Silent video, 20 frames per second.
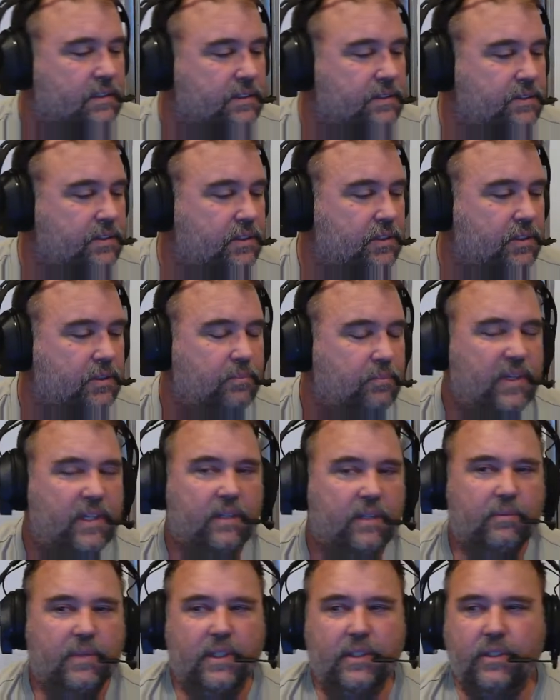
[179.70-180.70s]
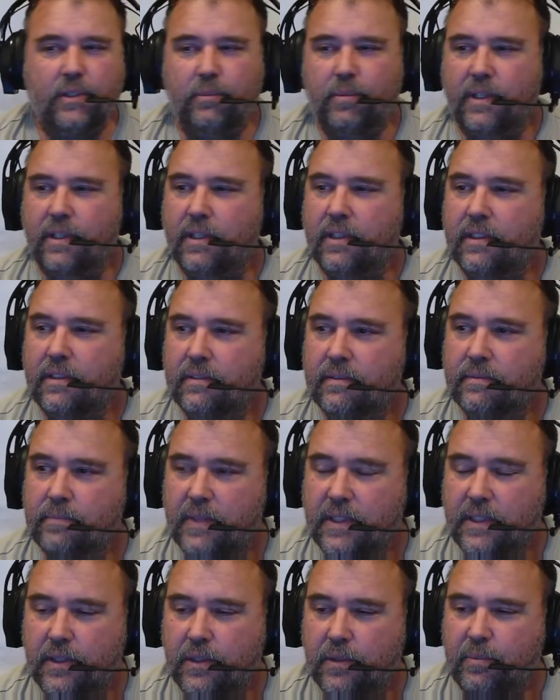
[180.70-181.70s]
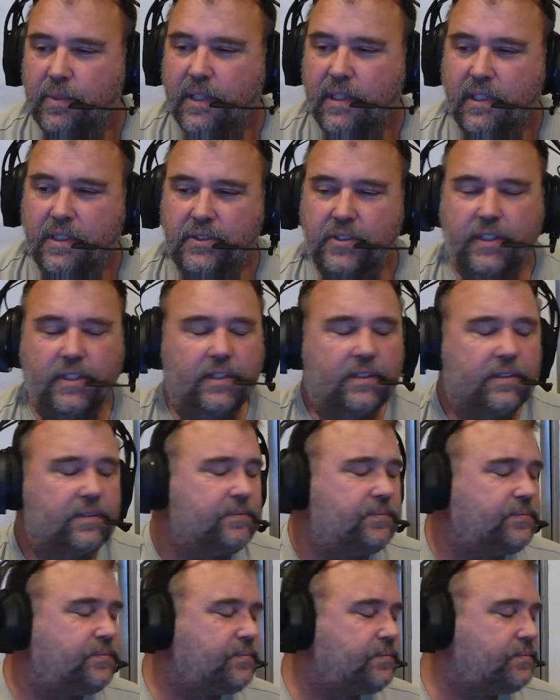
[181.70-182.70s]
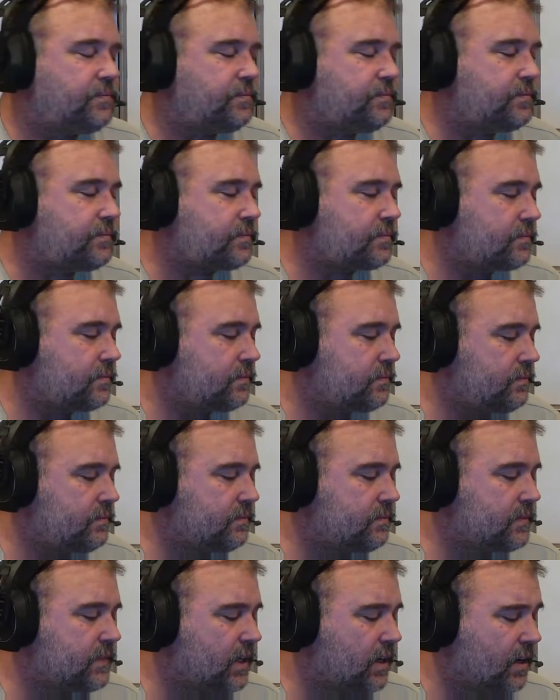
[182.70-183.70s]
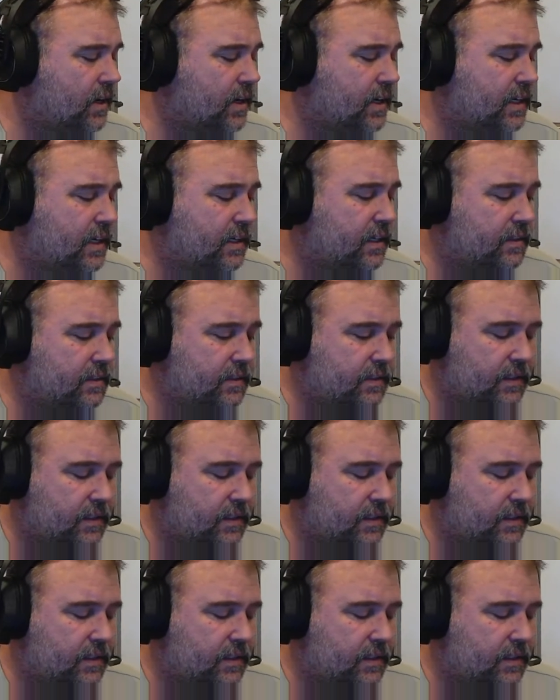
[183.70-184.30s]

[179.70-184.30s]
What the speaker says: So me and my co-pilot's here, are gonna